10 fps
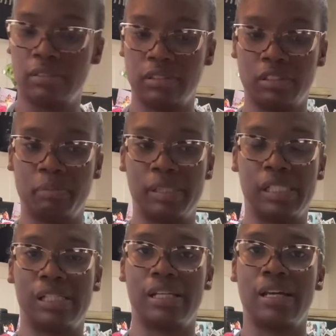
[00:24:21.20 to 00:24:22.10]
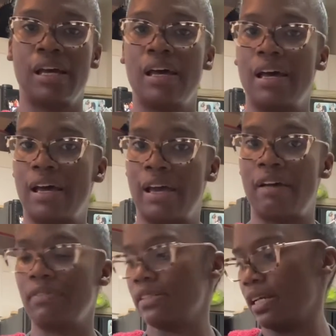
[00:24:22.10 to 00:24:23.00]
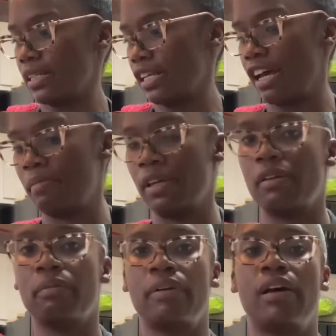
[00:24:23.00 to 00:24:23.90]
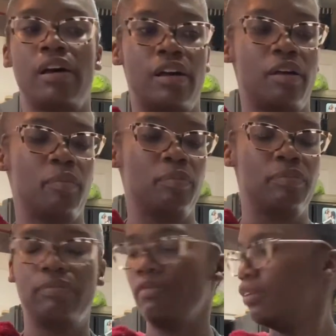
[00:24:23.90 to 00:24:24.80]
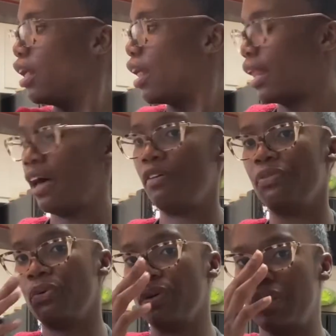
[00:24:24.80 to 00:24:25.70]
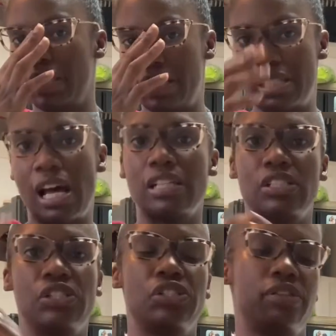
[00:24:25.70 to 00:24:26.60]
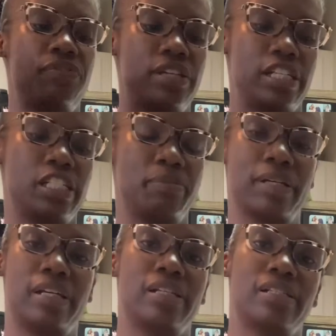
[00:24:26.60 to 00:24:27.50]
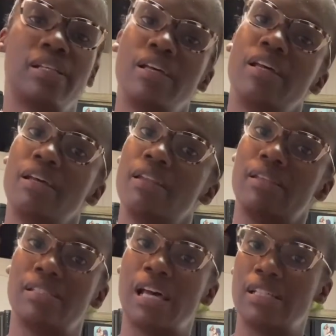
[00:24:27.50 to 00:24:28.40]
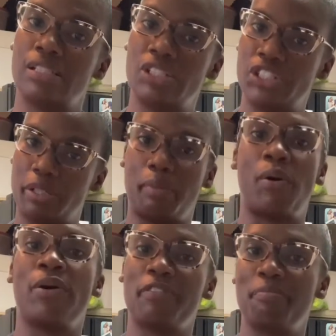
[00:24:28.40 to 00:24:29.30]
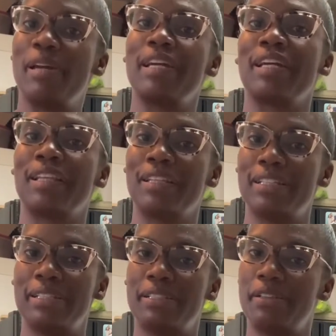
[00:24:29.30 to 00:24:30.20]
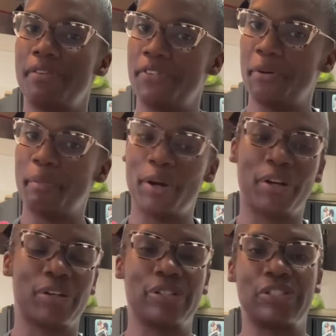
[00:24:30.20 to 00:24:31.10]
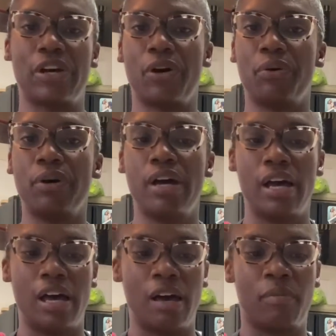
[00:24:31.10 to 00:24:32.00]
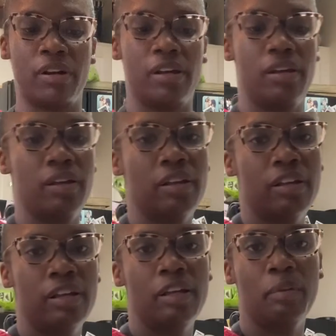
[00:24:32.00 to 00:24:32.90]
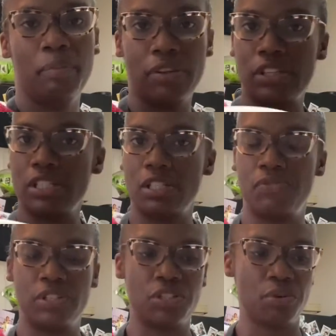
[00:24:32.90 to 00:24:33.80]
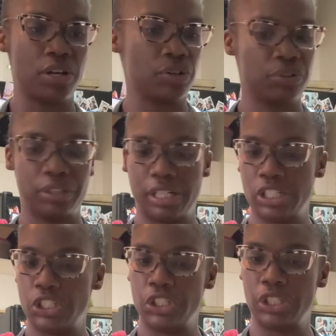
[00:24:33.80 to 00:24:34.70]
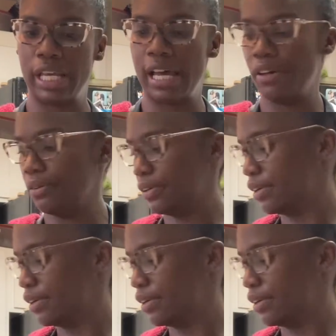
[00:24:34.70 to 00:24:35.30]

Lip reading: a little bit. I have to take time and allow for the sausage to finish because the sausage is a part of making this faux burger. So I'm gonna put this in the refrigerator, let it chill out,